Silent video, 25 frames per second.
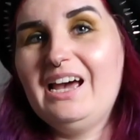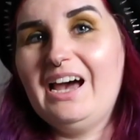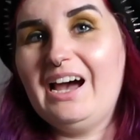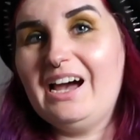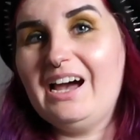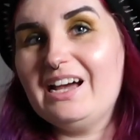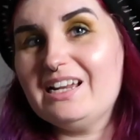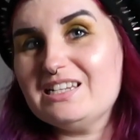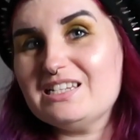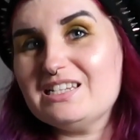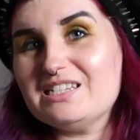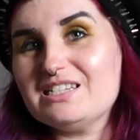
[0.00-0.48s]

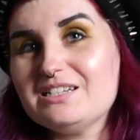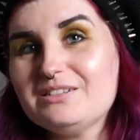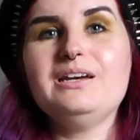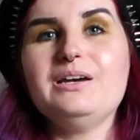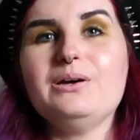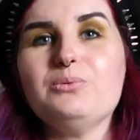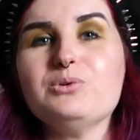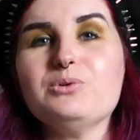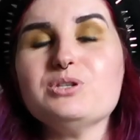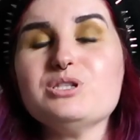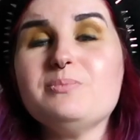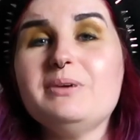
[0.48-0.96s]
and
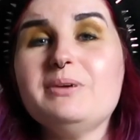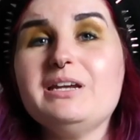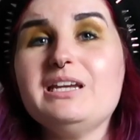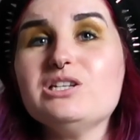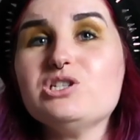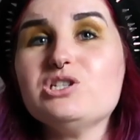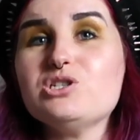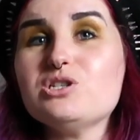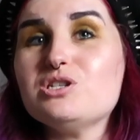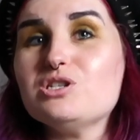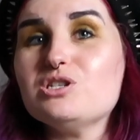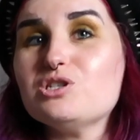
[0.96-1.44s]
I want to make
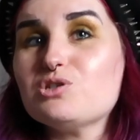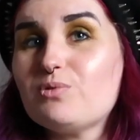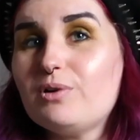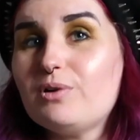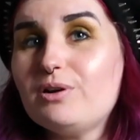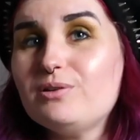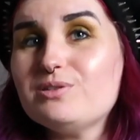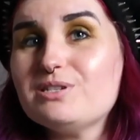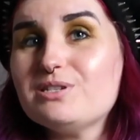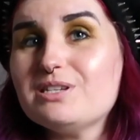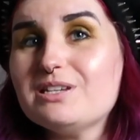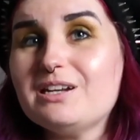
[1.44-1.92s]
it just as
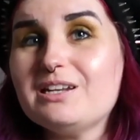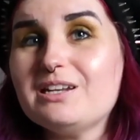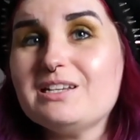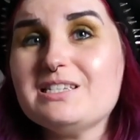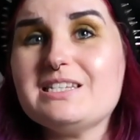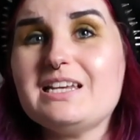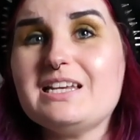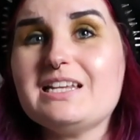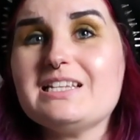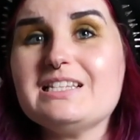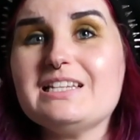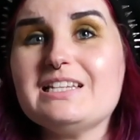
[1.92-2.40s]
gross and
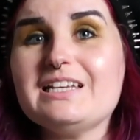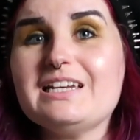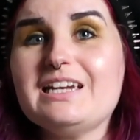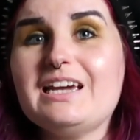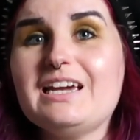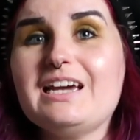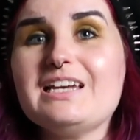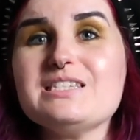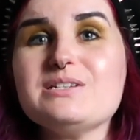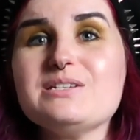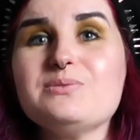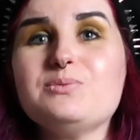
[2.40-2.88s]

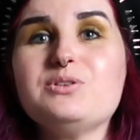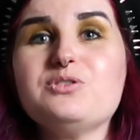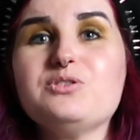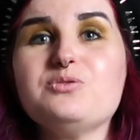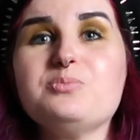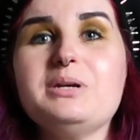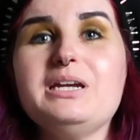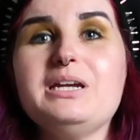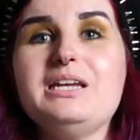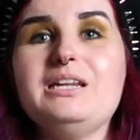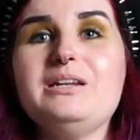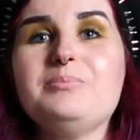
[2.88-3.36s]
unsettling as it would
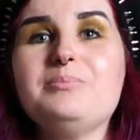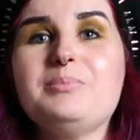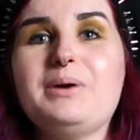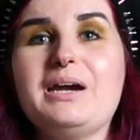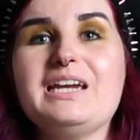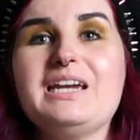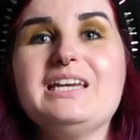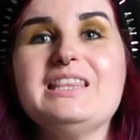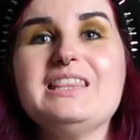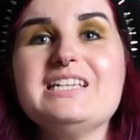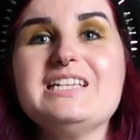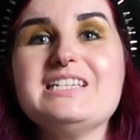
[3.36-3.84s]
have been
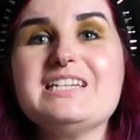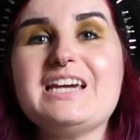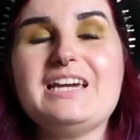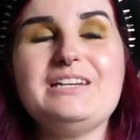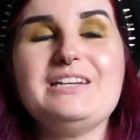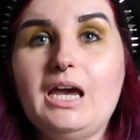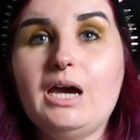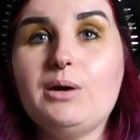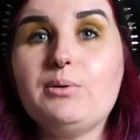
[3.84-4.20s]
back in the day.